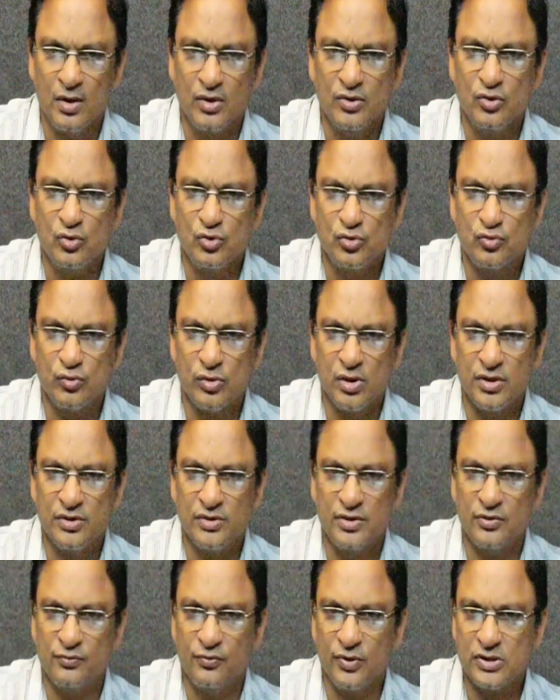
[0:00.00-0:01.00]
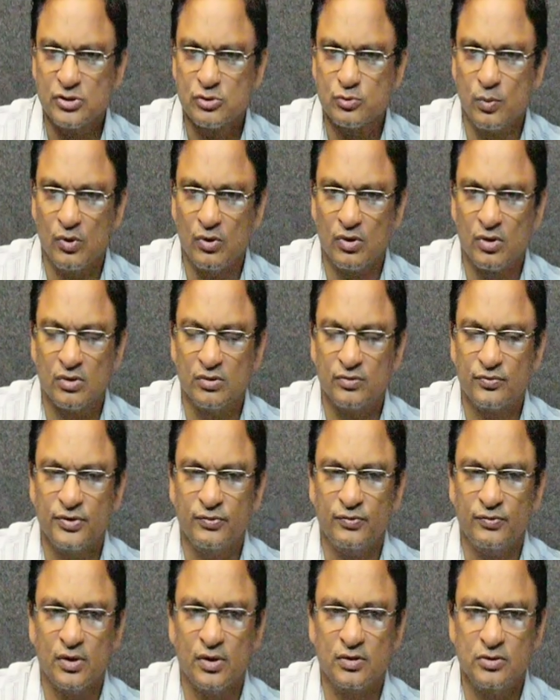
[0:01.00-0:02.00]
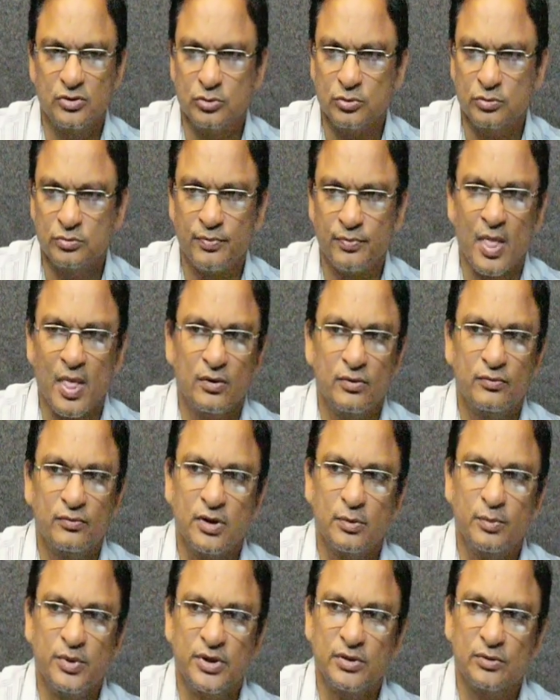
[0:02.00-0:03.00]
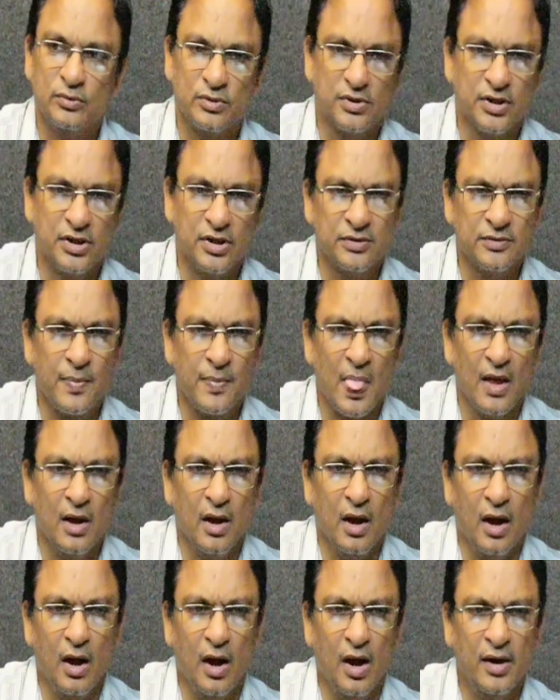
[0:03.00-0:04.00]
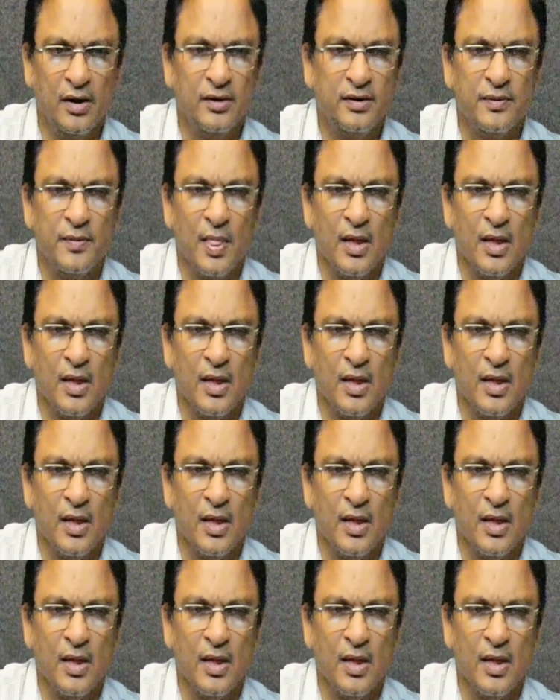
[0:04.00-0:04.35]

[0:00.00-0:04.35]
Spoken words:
Usually the first block of the volume will be noted, and